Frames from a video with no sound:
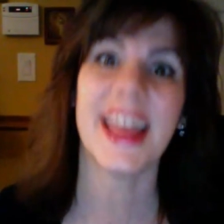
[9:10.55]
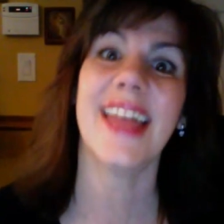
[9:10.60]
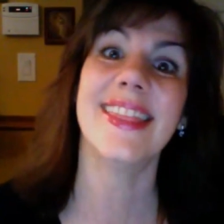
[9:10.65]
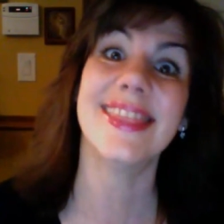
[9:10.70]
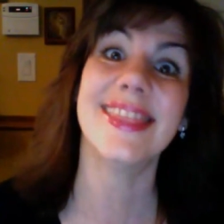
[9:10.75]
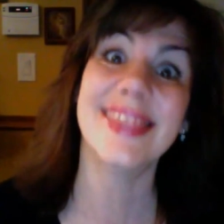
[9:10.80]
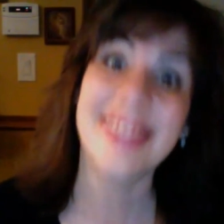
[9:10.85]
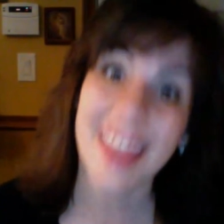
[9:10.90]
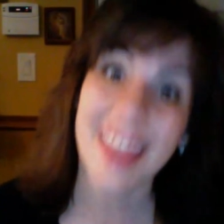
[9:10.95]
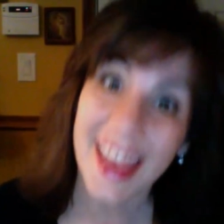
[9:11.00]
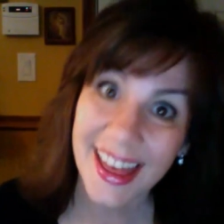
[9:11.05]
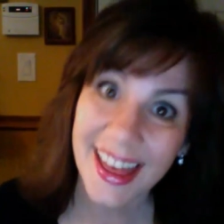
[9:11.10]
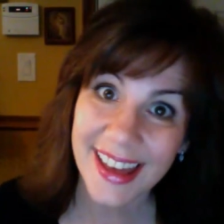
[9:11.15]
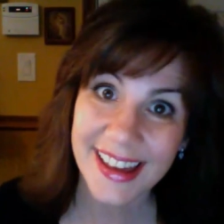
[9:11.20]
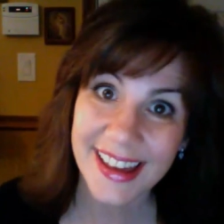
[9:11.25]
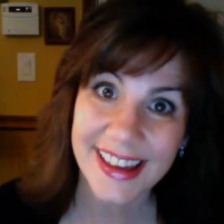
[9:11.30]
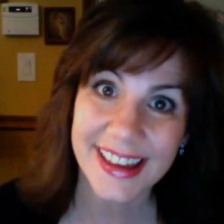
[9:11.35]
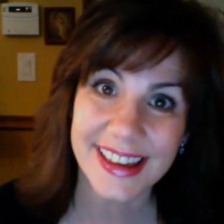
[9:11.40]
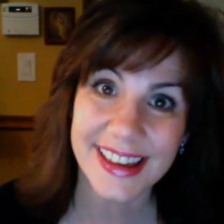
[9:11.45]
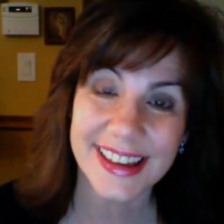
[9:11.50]
And
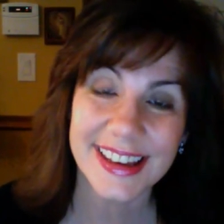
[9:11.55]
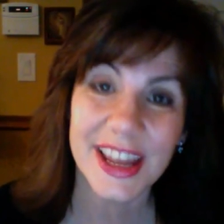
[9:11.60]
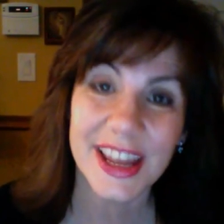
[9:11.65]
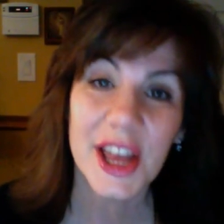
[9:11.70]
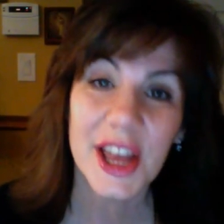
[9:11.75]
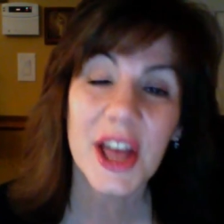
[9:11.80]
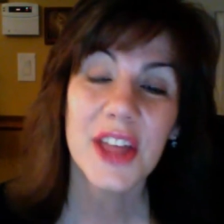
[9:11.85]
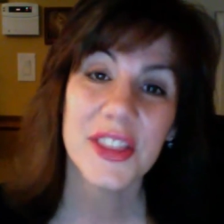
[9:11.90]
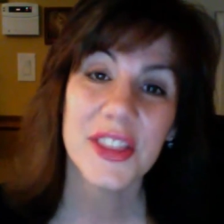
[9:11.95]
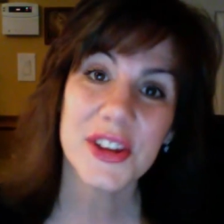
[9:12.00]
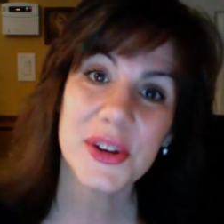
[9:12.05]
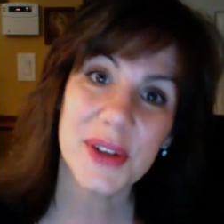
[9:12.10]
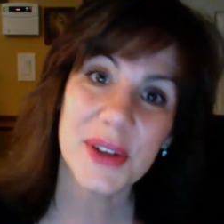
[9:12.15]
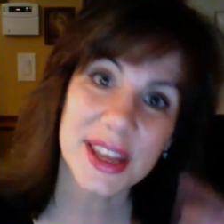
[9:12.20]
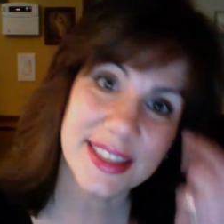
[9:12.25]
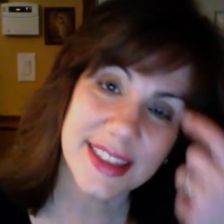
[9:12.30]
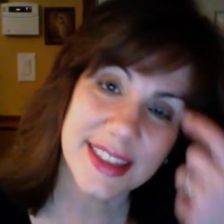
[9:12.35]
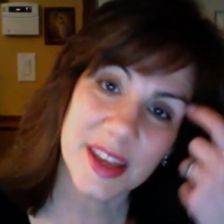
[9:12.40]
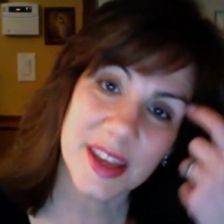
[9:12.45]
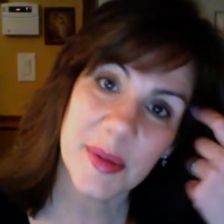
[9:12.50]
then the
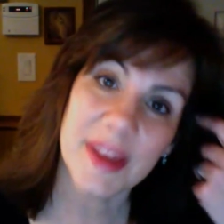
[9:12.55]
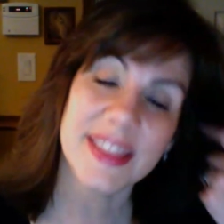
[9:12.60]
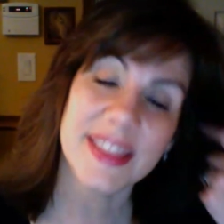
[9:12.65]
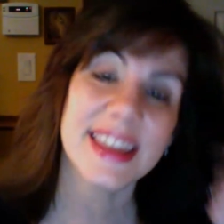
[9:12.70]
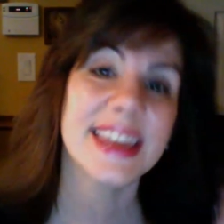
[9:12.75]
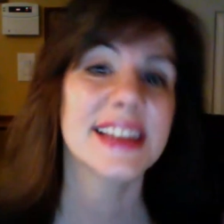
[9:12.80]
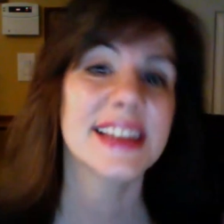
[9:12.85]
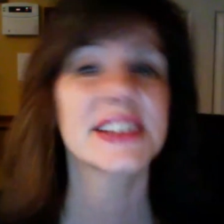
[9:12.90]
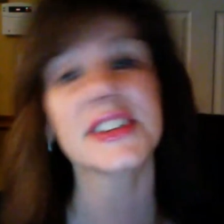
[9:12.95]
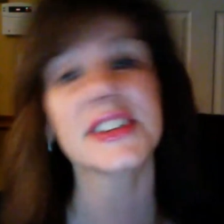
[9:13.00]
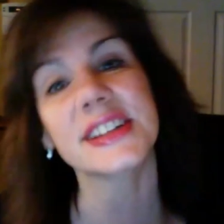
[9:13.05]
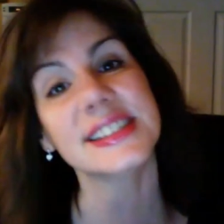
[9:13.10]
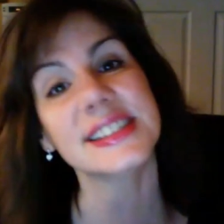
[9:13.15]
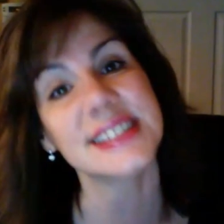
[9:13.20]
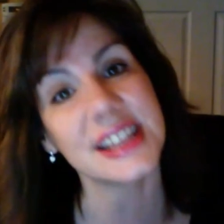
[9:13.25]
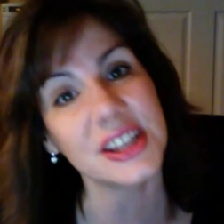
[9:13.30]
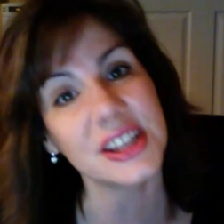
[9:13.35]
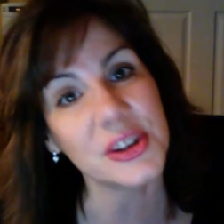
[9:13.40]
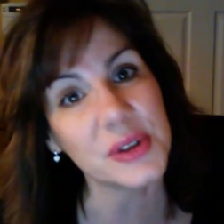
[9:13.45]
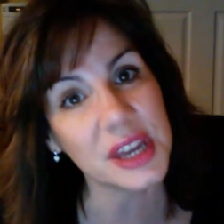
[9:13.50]
great thing about the Kindle is
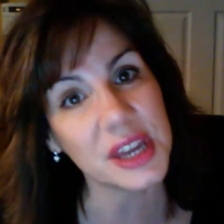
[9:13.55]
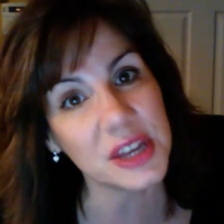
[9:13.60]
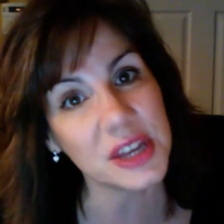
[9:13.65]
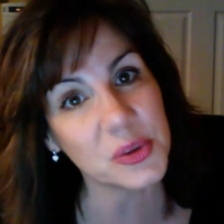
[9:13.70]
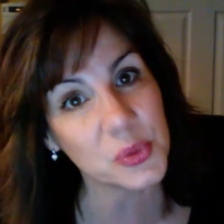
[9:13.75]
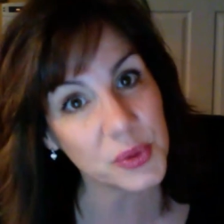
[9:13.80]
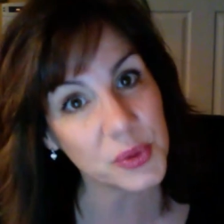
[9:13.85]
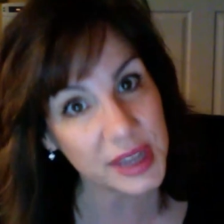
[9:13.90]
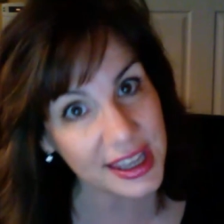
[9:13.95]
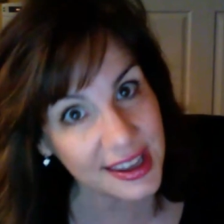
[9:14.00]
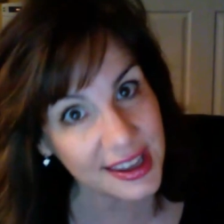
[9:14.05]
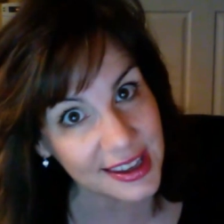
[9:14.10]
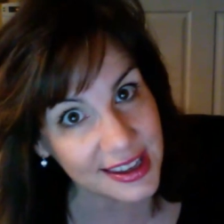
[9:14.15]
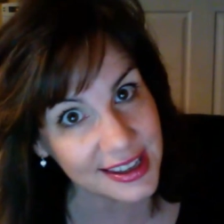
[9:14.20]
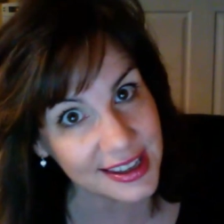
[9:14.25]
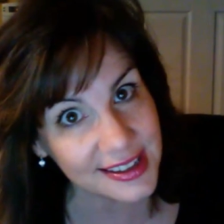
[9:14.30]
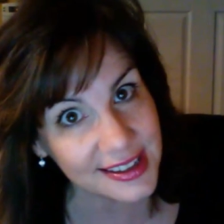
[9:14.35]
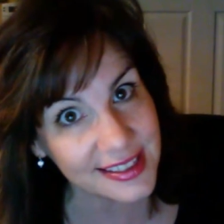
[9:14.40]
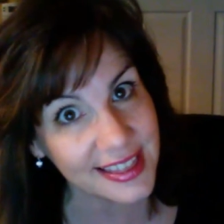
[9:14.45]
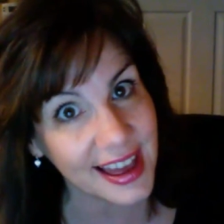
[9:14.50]
then you can
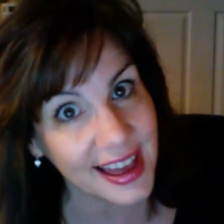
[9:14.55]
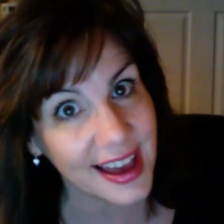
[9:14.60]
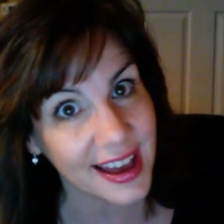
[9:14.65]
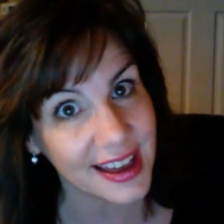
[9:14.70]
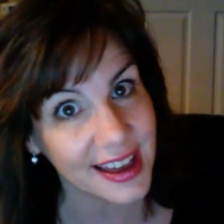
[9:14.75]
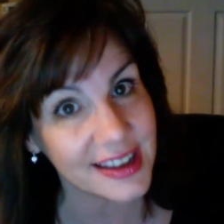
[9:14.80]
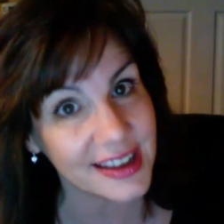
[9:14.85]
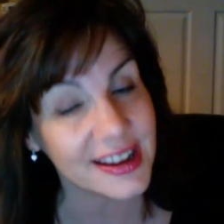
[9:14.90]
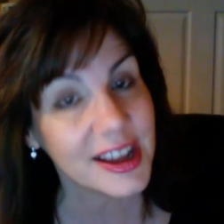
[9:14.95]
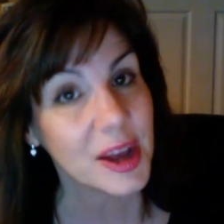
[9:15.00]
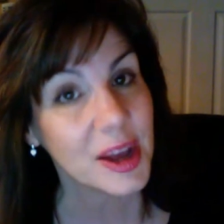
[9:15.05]
read that